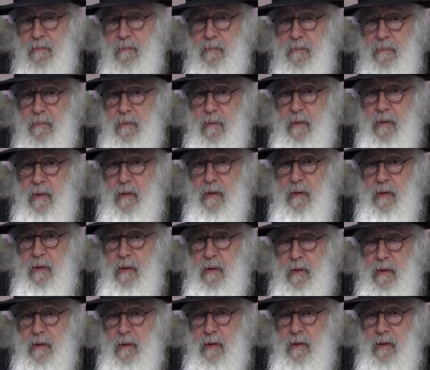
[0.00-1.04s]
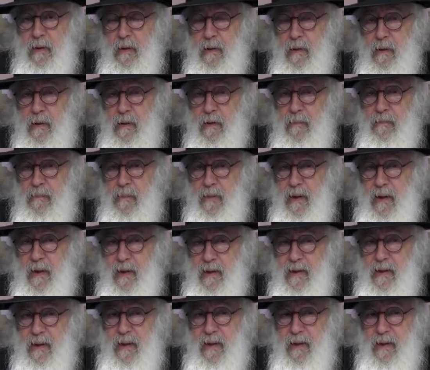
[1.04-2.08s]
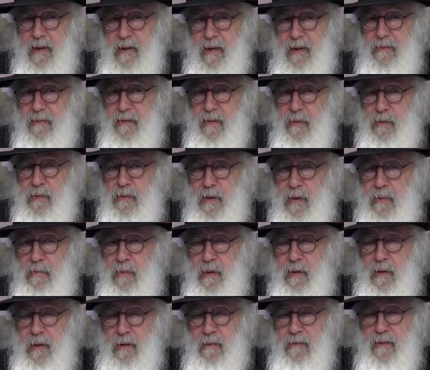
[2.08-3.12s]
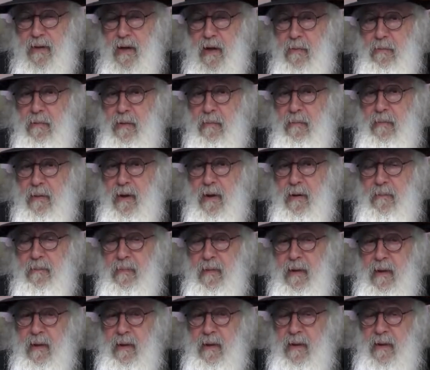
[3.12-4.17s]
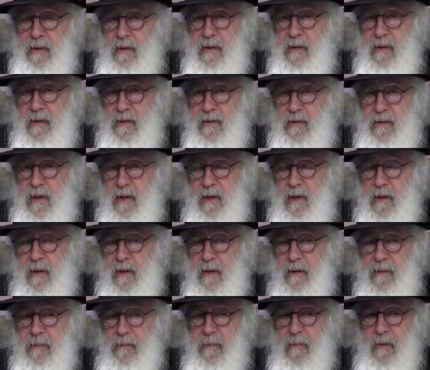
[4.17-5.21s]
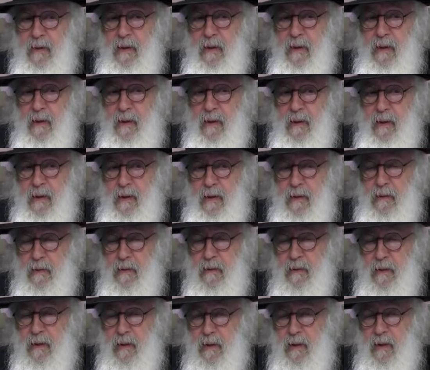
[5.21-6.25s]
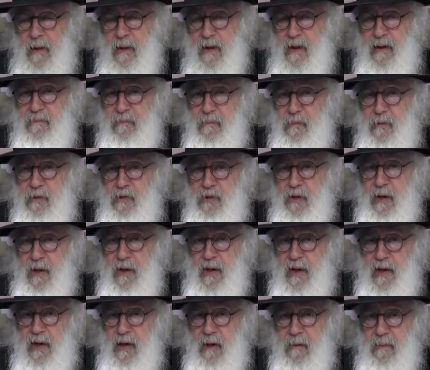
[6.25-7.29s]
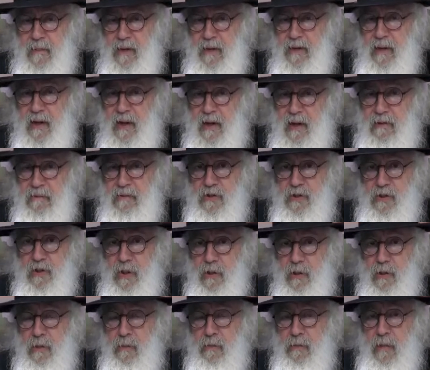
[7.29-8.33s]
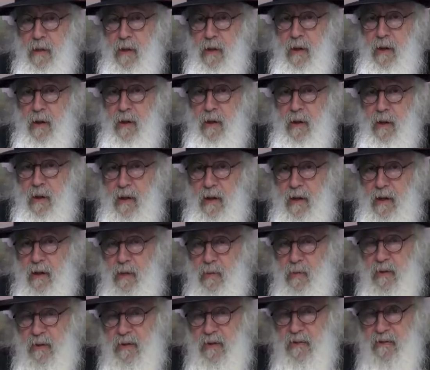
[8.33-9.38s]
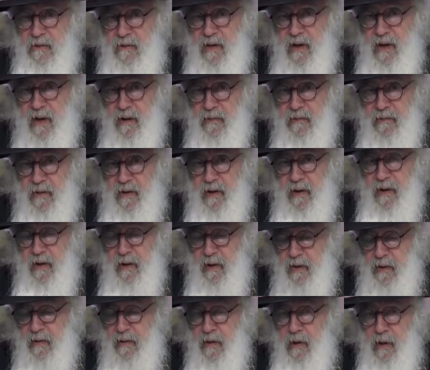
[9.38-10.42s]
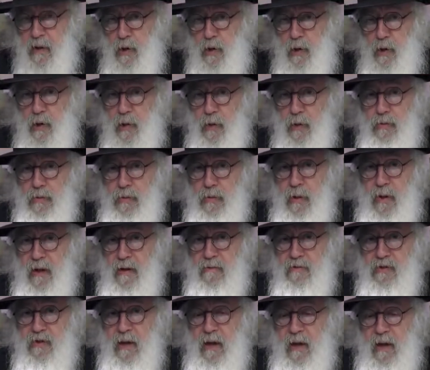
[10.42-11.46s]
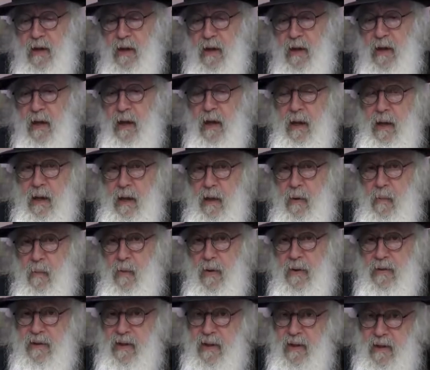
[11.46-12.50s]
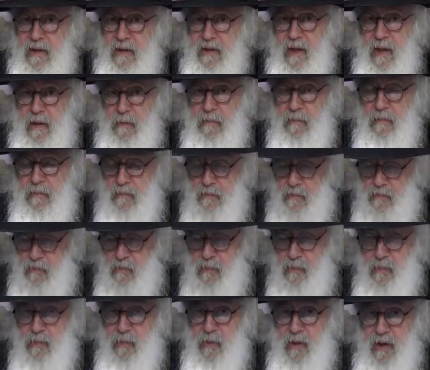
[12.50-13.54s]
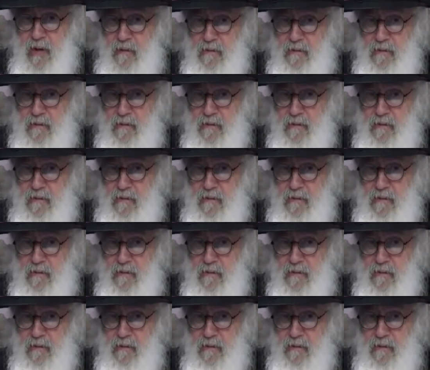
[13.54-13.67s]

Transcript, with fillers: there was a boy who came uh, if I don't if I remember, there is a, Rav Moshe Reichman, Alav Shalom. He was very very close to Rav Shach.